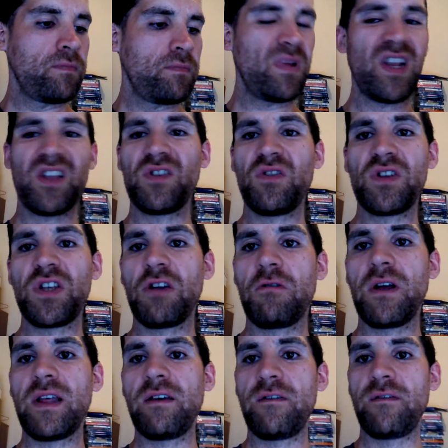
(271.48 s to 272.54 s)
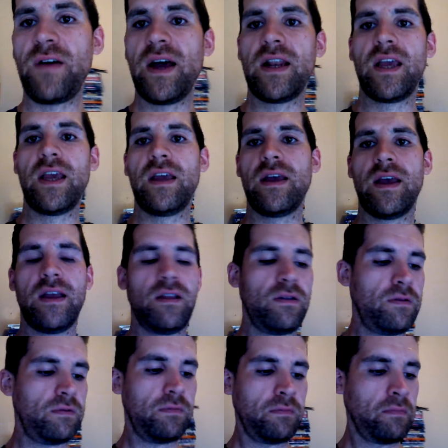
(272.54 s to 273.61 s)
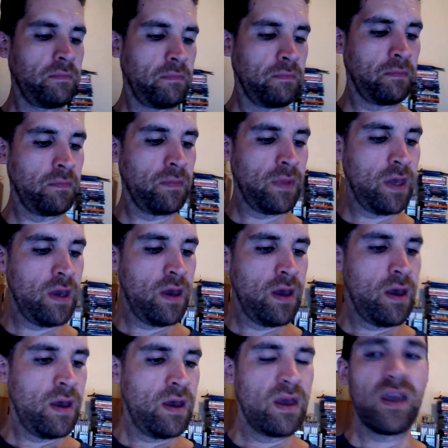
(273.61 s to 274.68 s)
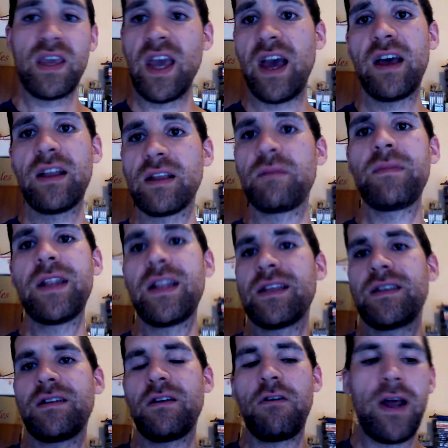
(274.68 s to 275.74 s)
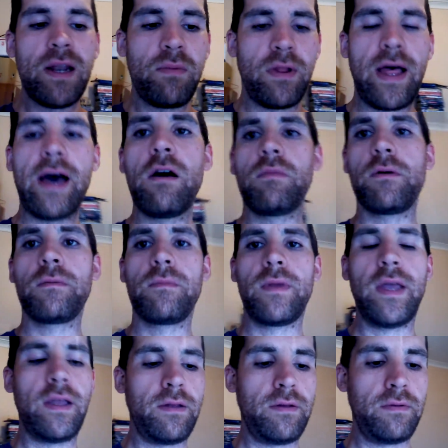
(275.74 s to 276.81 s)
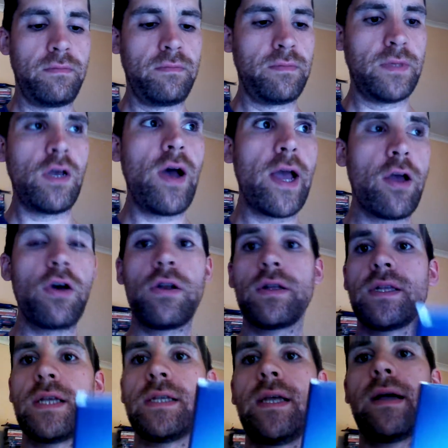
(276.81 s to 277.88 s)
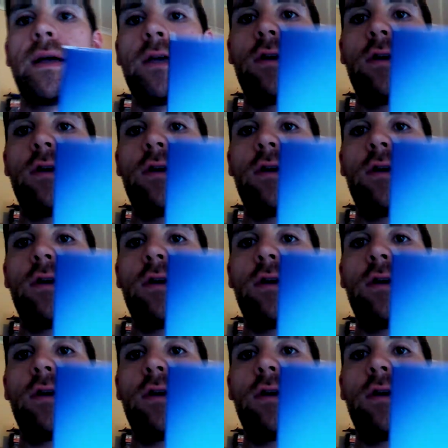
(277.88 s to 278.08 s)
But it's also really funny, and yeah, I mean, it's an incredible album. And so I got into Sun